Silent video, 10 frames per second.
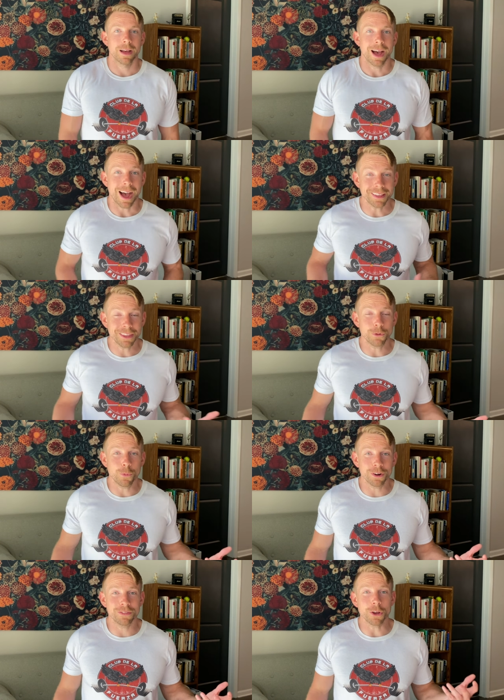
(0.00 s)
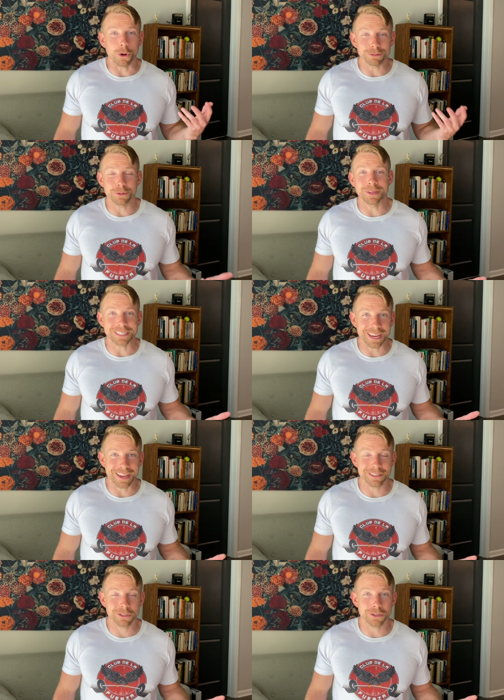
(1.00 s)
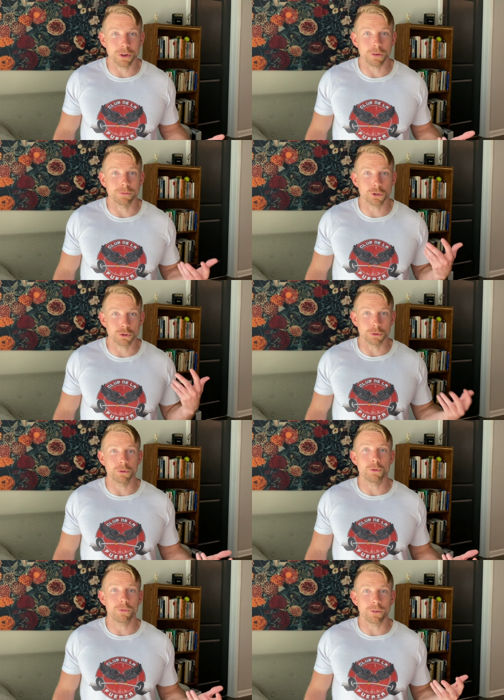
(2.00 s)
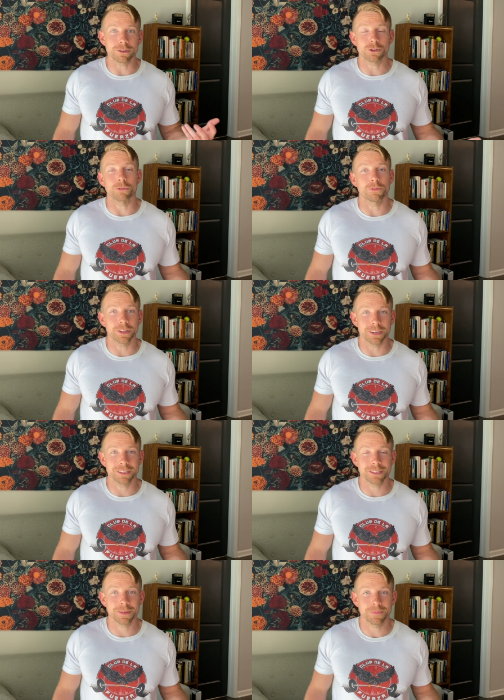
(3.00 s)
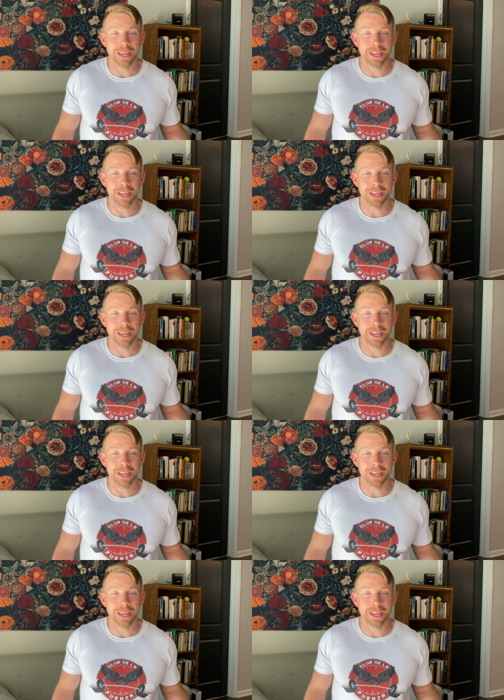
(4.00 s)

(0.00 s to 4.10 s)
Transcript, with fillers: I think one of the ultimate tests of true functional fitness